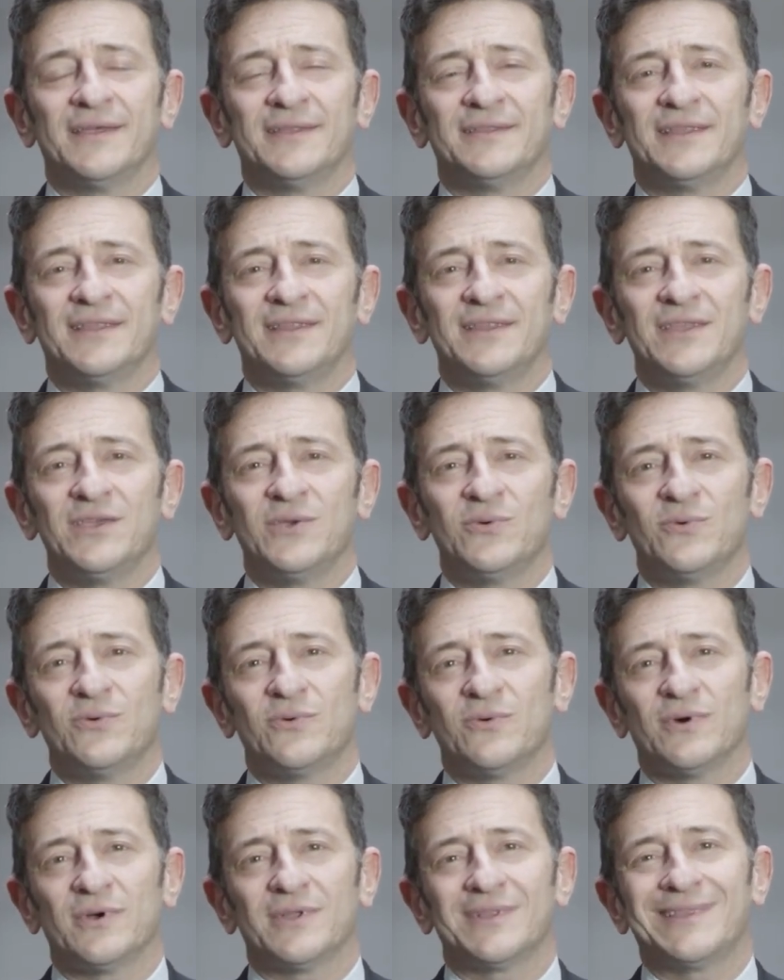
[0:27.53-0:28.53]
the
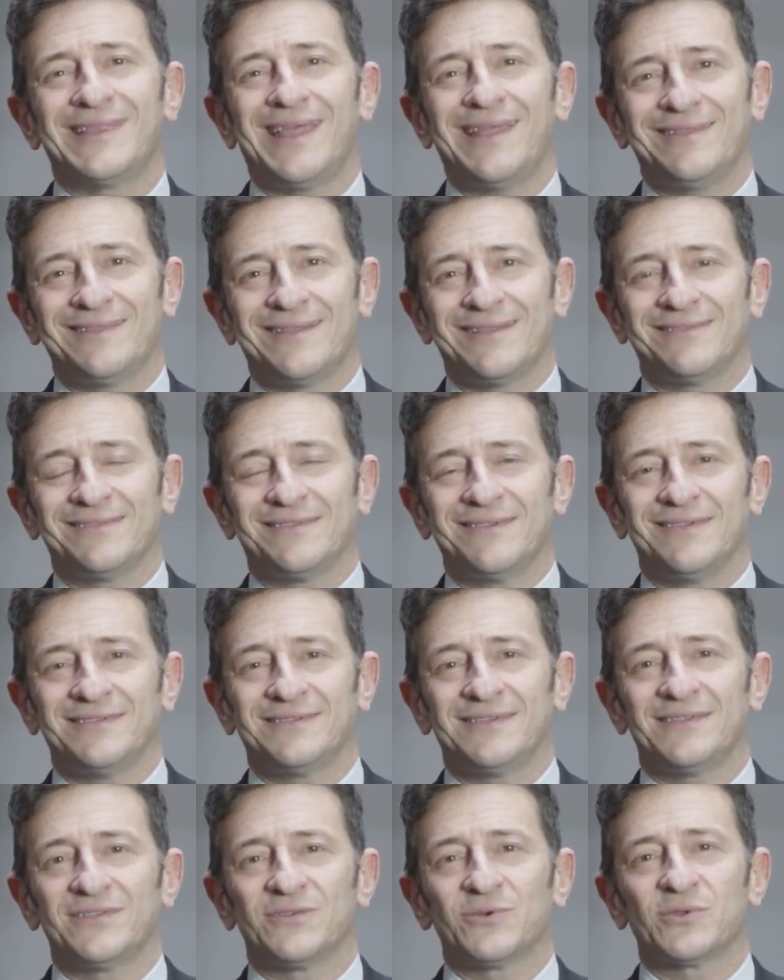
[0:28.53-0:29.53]
new
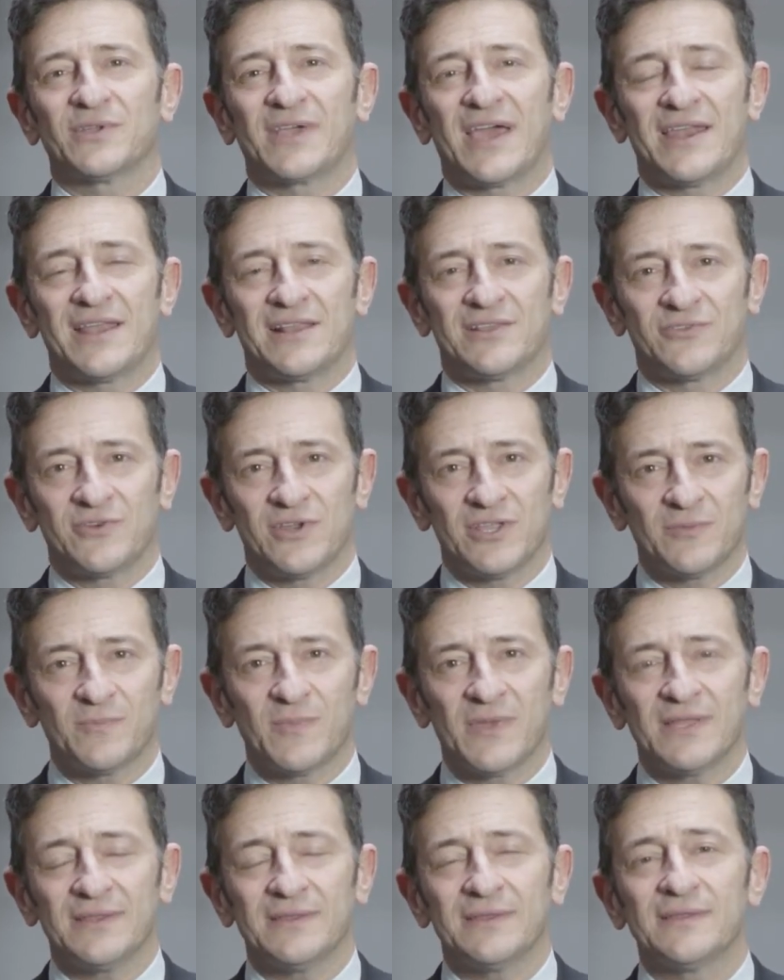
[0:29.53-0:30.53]
tendencies in root canal
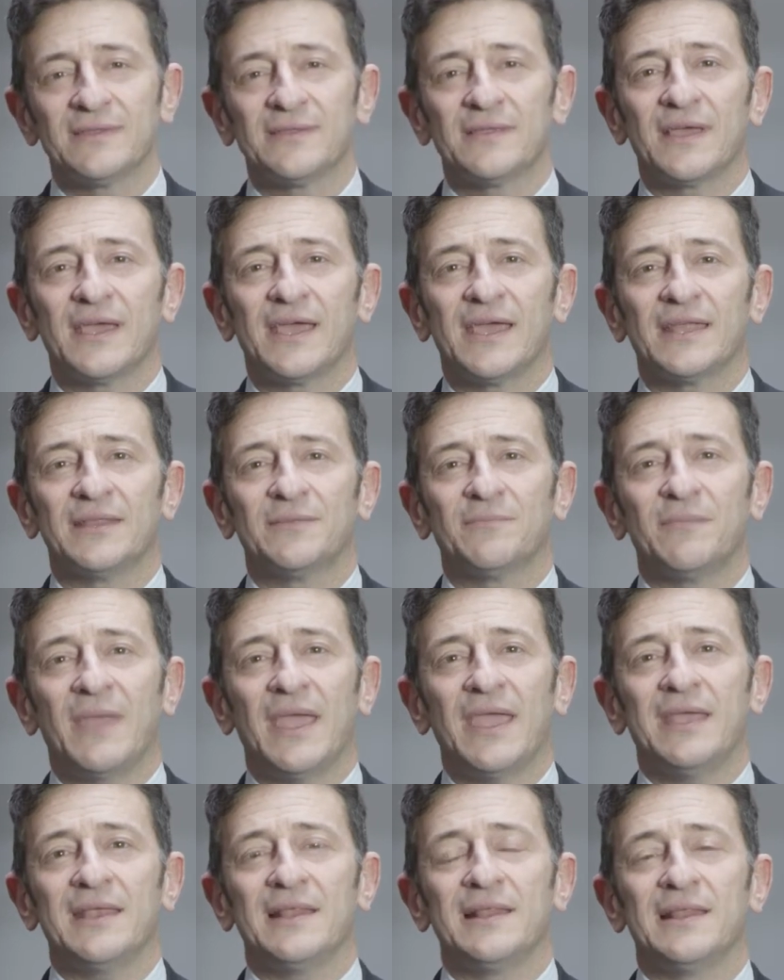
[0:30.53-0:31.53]
treatment and
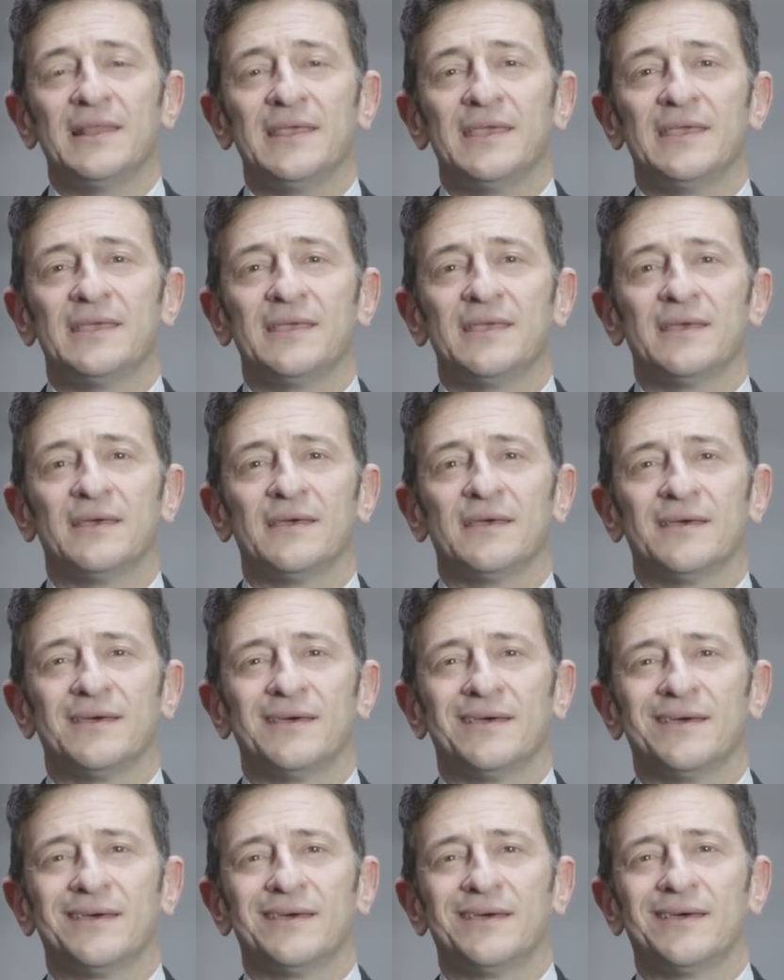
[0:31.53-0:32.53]
mainly
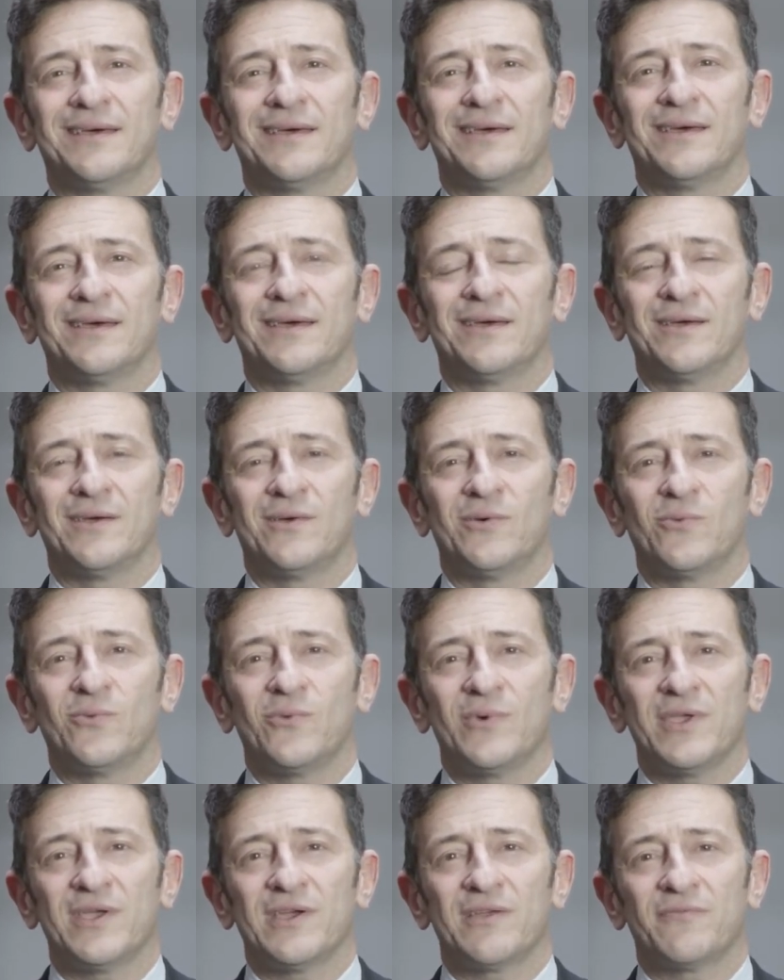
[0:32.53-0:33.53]
uh,
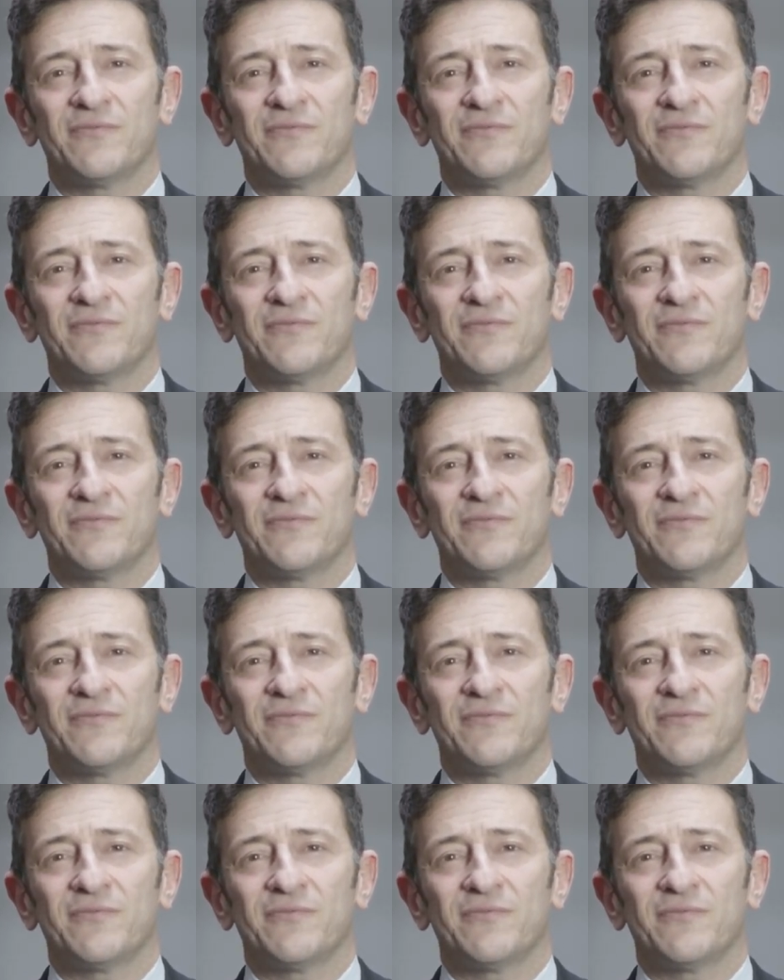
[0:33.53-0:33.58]
we are